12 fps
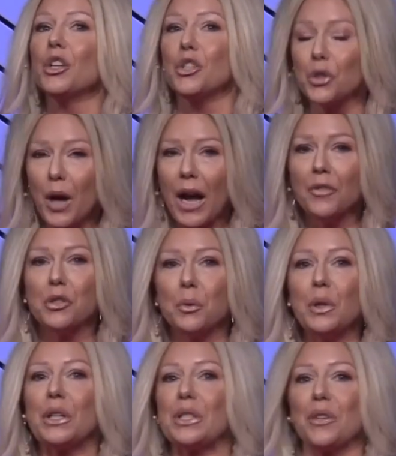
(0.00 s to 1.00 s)
drive to
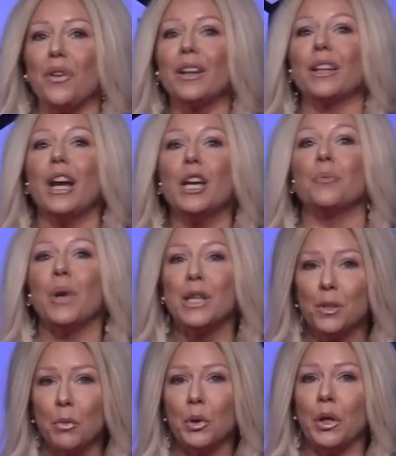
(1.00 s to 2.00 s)
work is the fact that I am
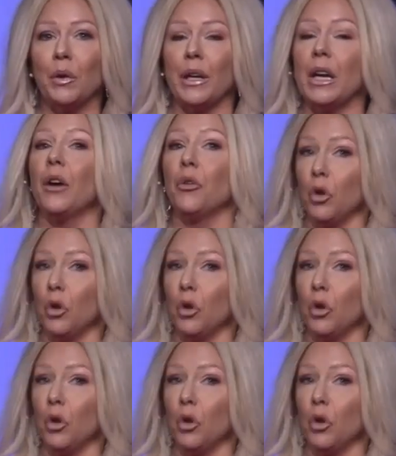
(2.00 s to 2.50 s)
not smoking right now.